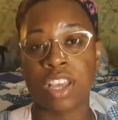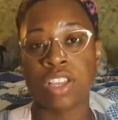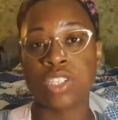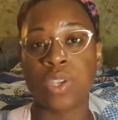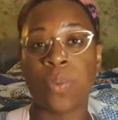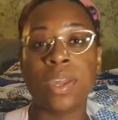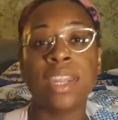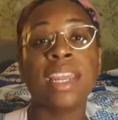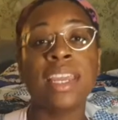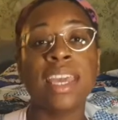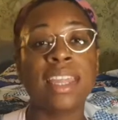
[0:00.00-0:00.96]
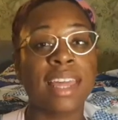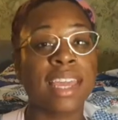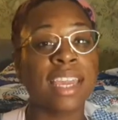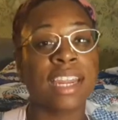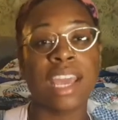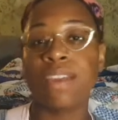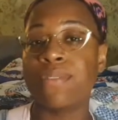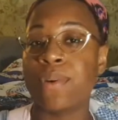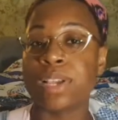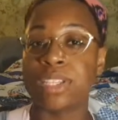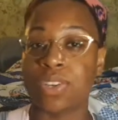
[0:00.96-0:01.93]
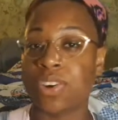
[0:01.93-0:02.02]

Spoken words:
So we didn't get like an invoice or